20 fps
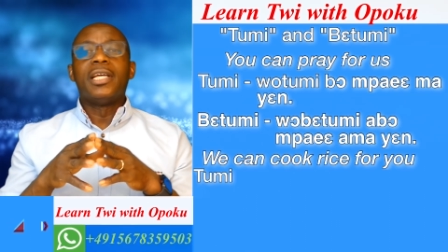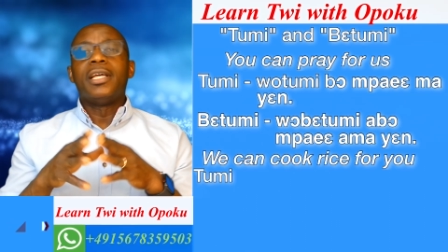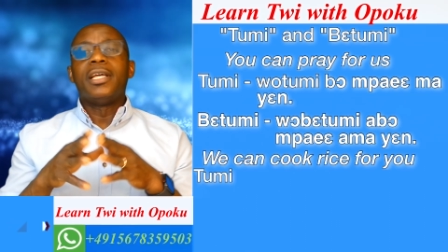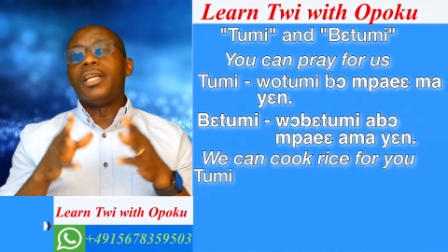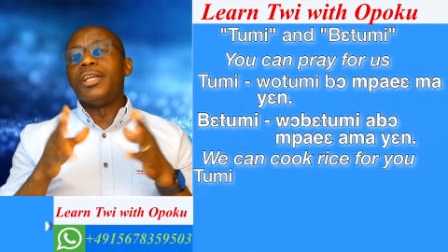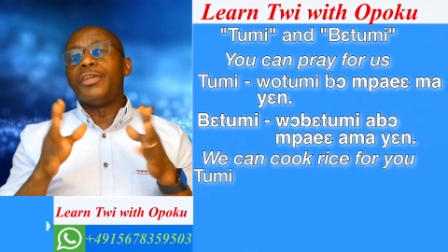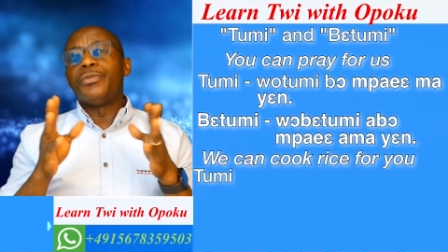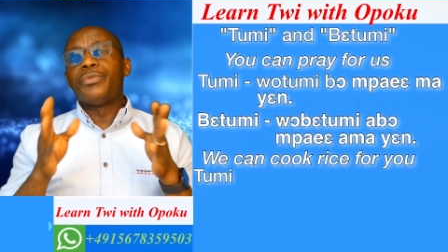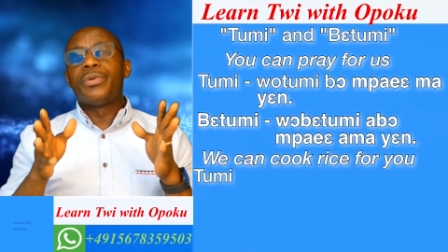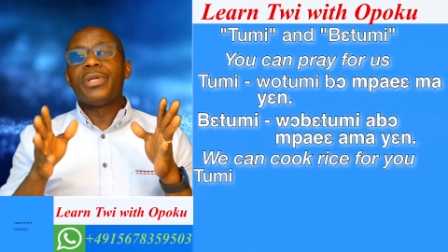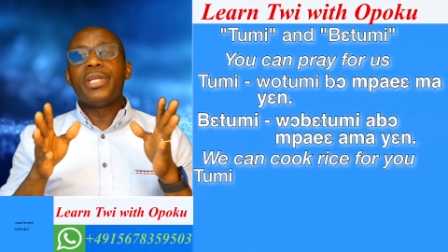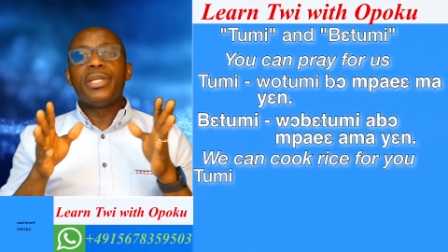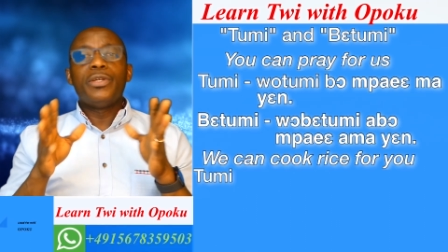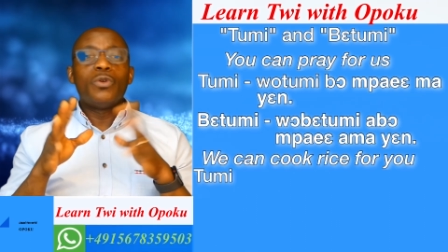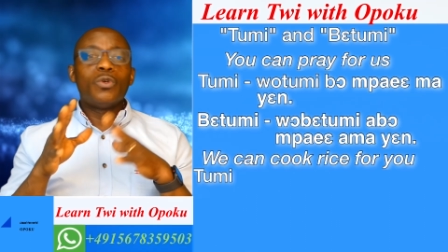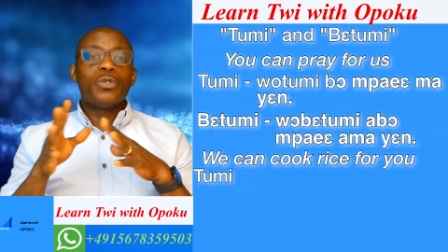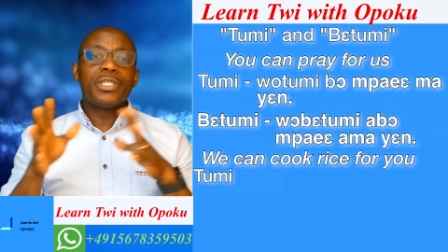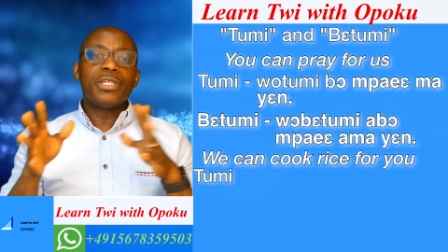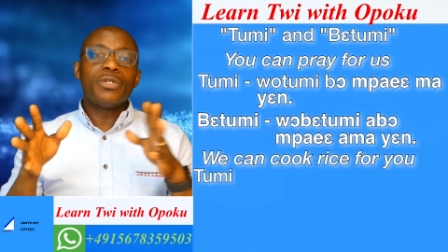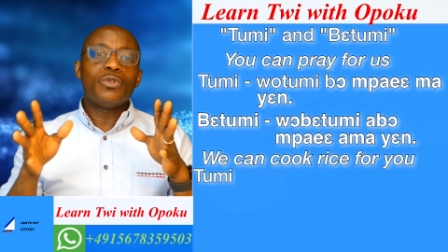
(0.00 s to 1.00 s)
In Twi,
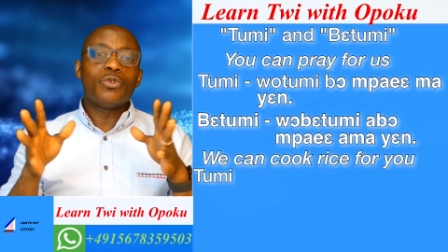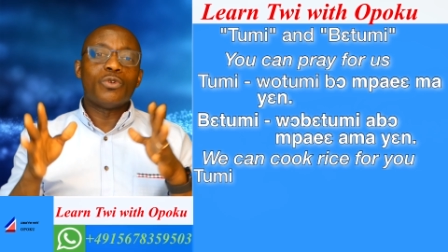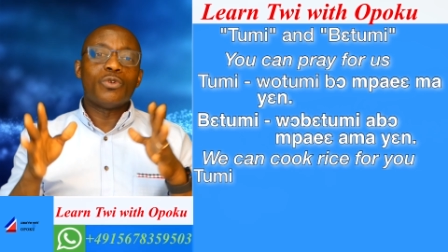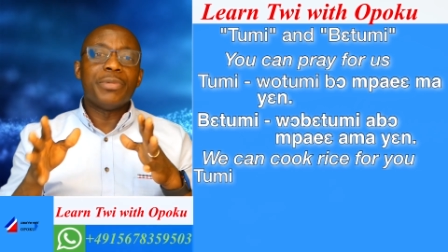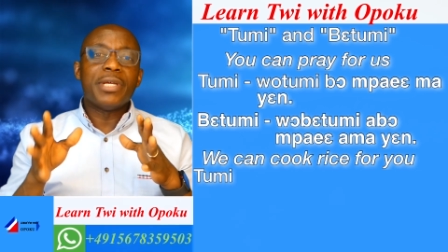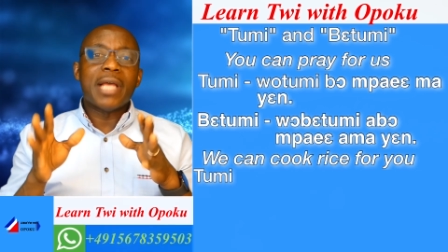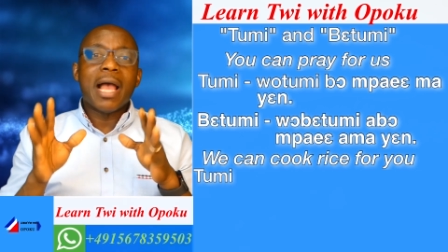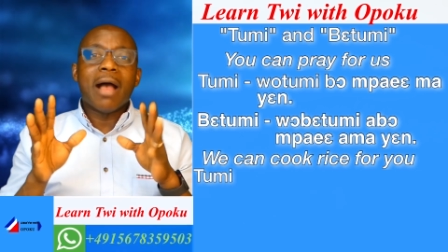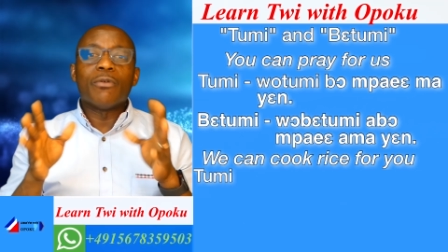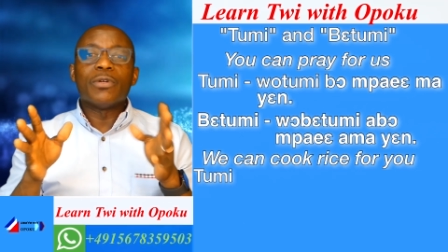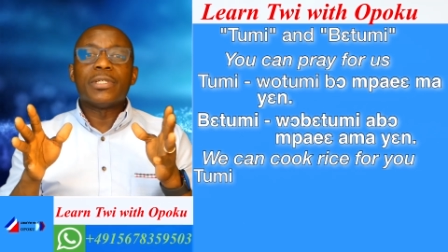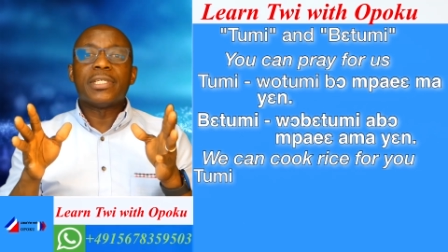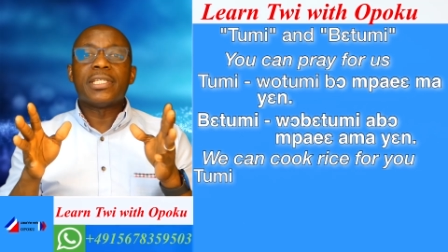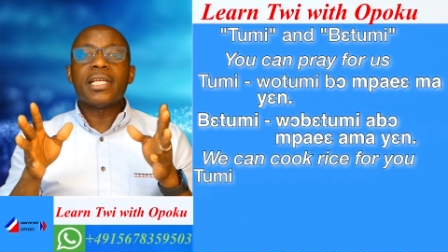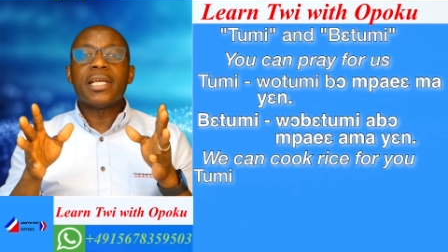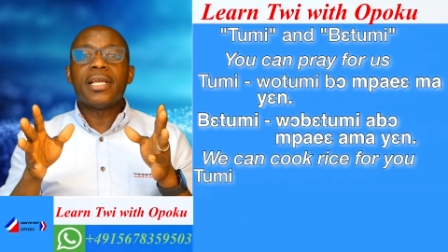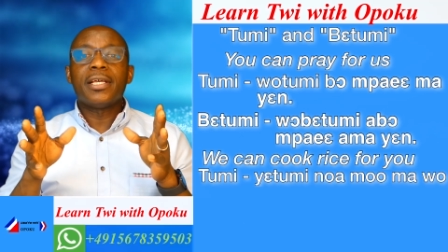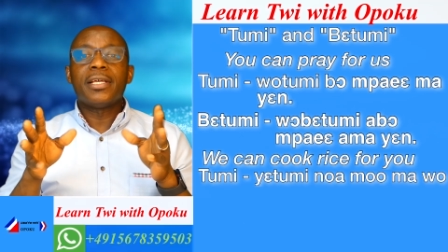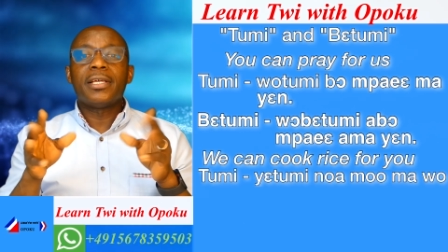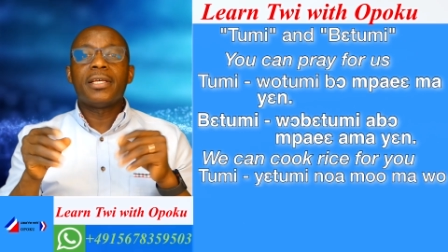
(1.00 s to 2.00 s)
using Tumi, I will
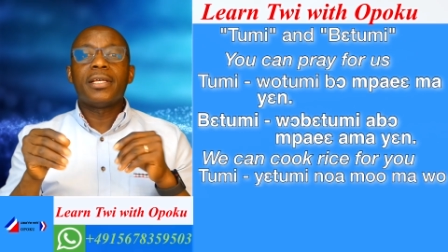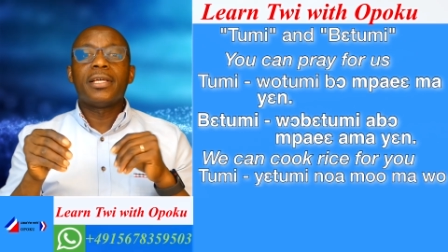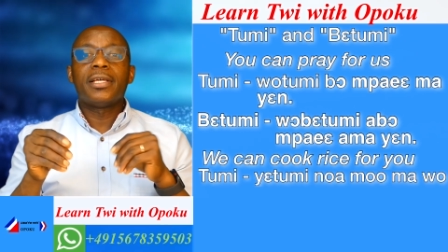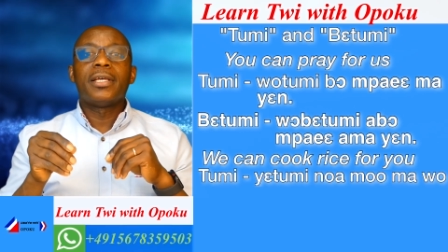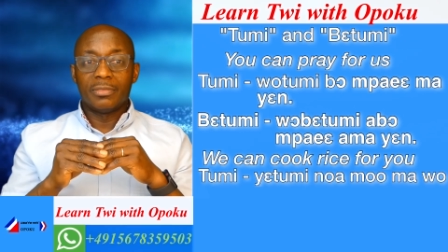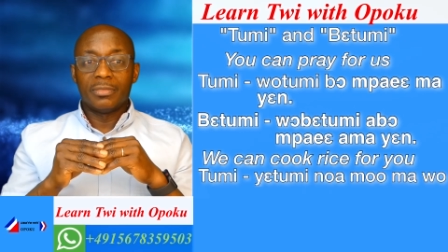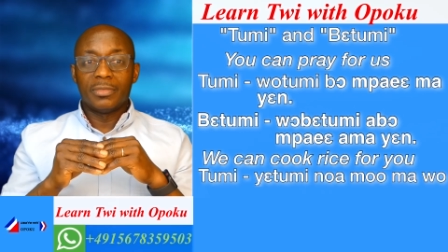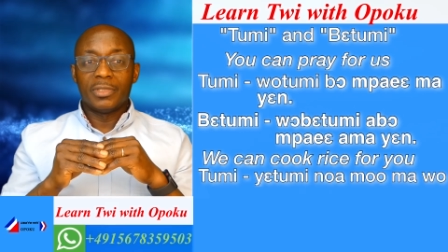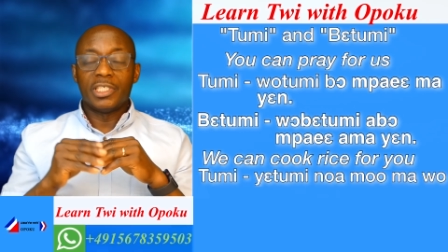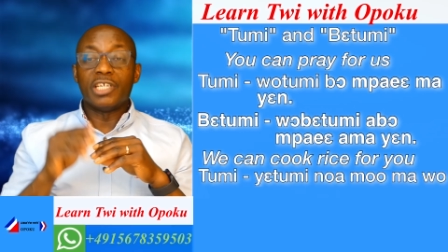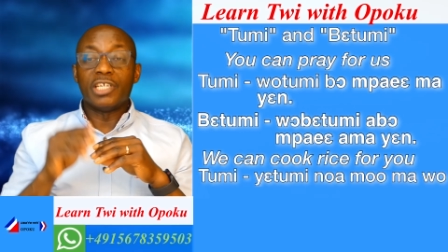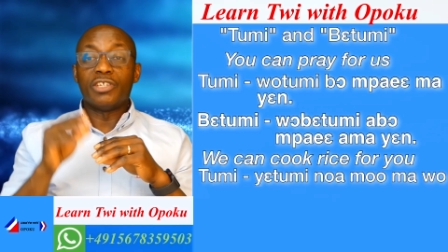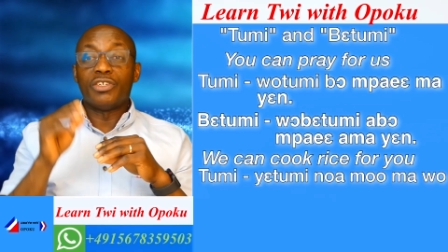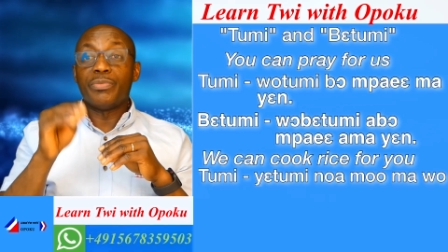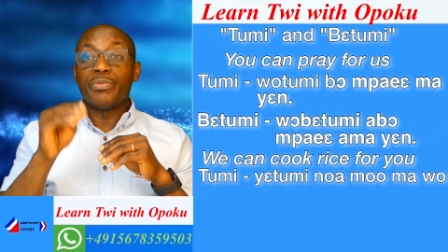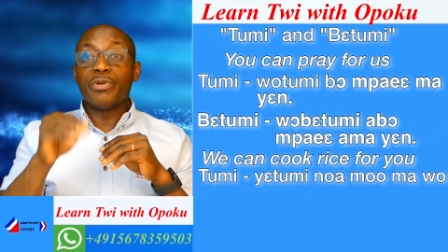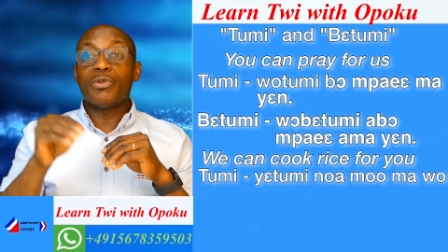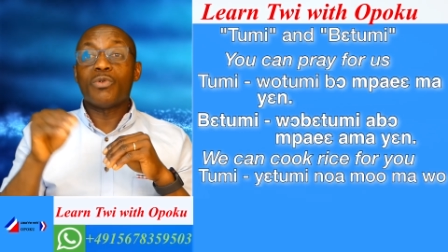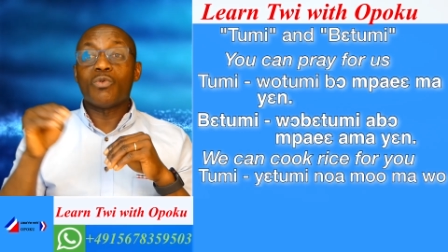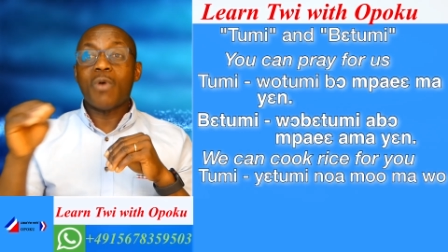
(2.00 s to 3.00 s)
say,
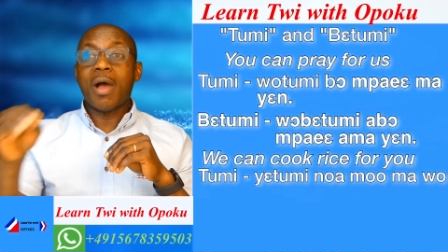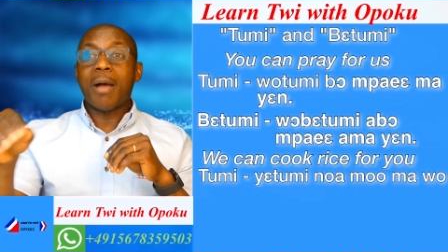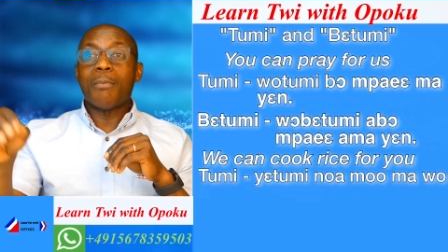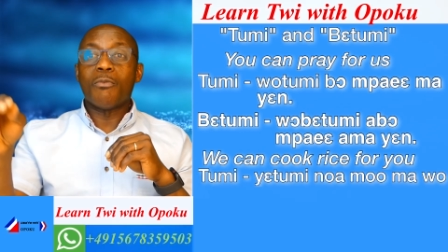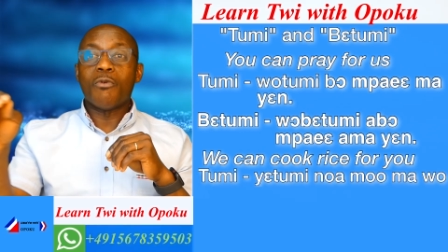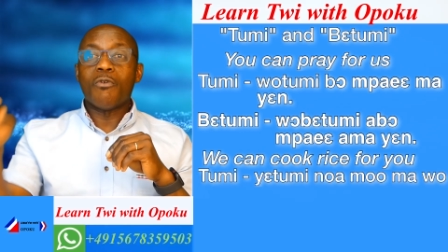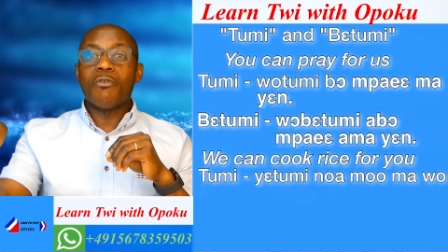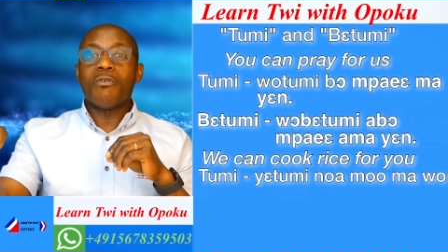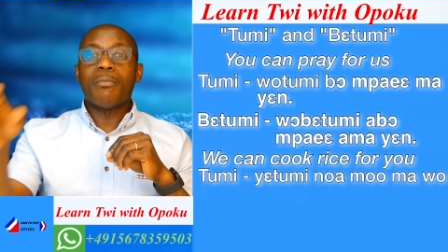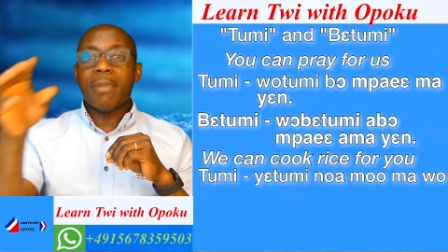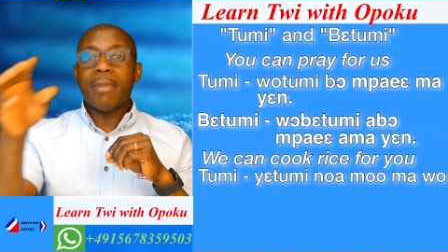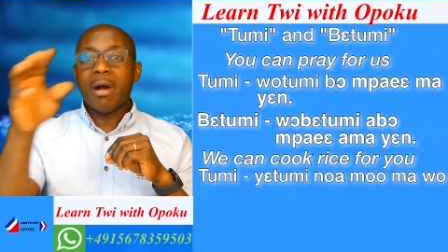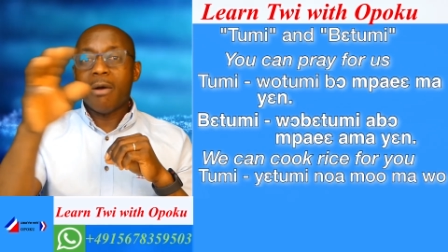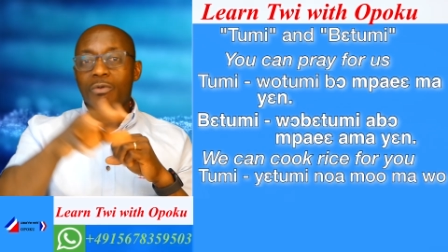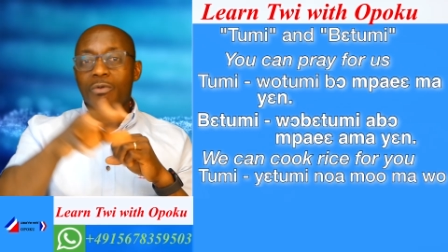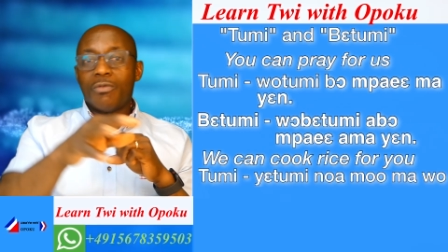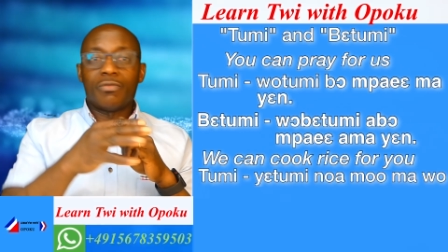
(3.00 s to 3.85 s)
yetumi noa mo ma wo.